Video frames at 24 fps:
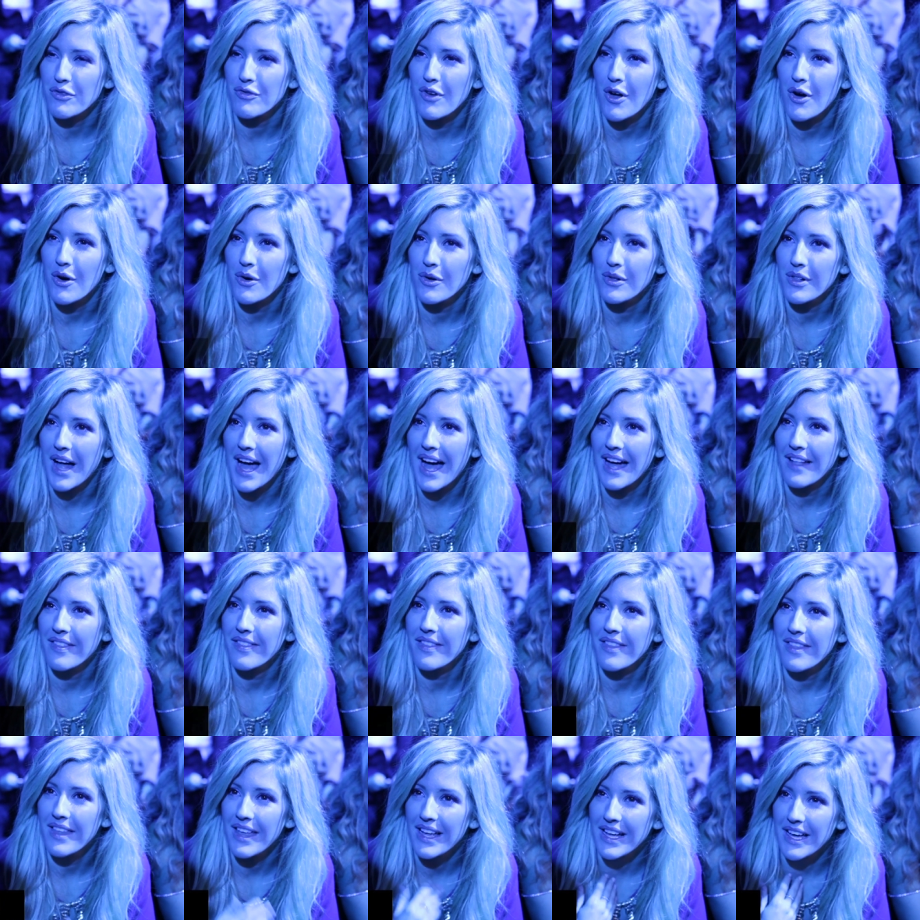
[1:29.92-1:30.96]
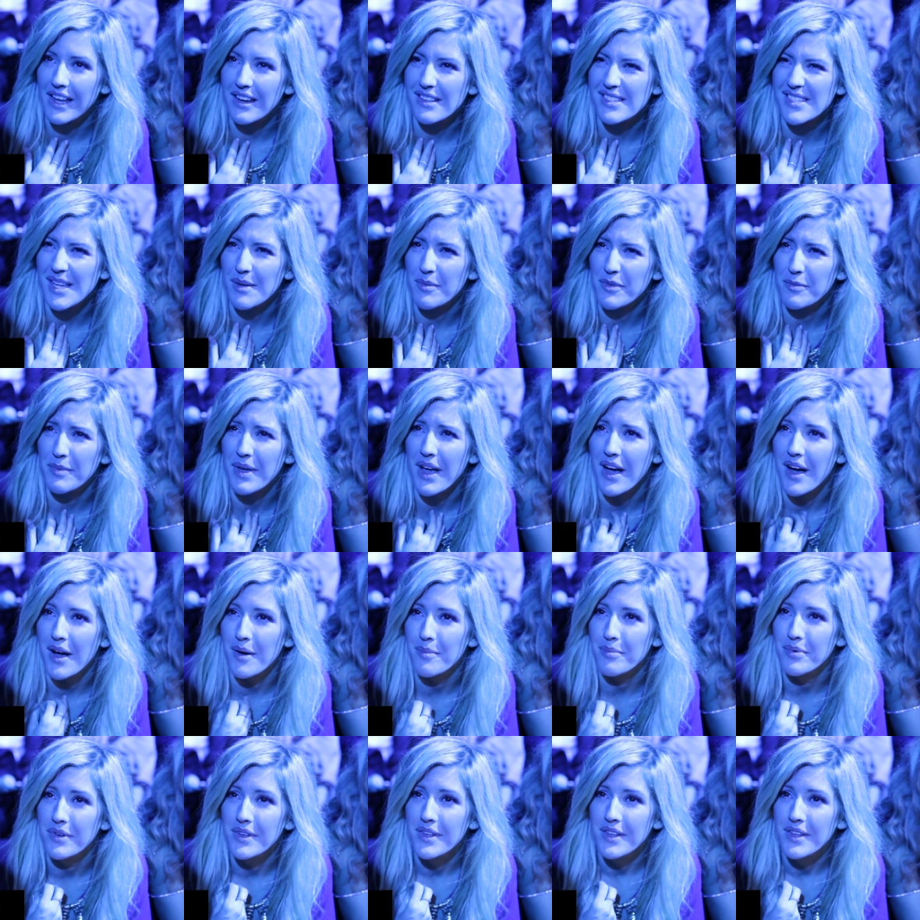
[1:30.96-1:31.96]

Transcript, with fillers: and roll, and it kind of sums me up.